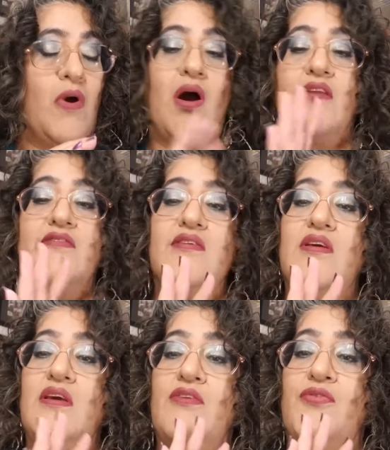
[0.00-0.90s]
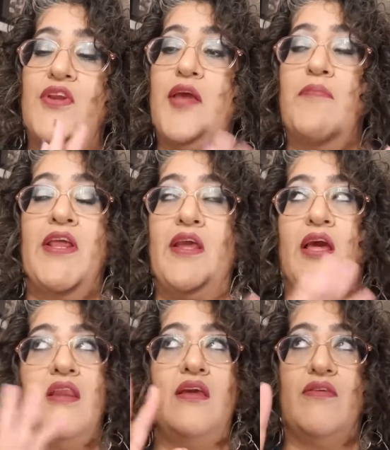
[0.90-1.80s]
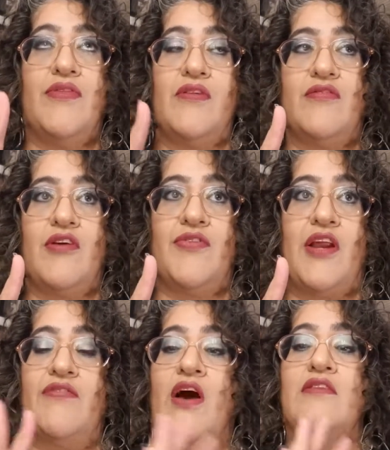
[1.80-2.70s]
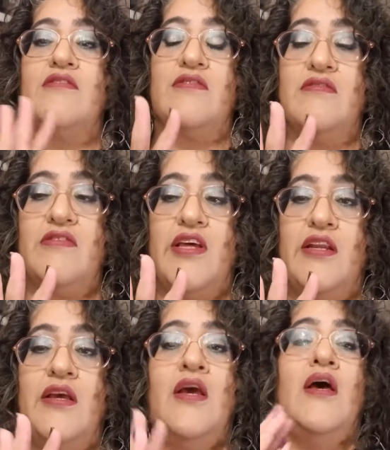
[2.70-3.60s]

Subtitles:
honestly, if it had been any of this stuff that I've gotten since then,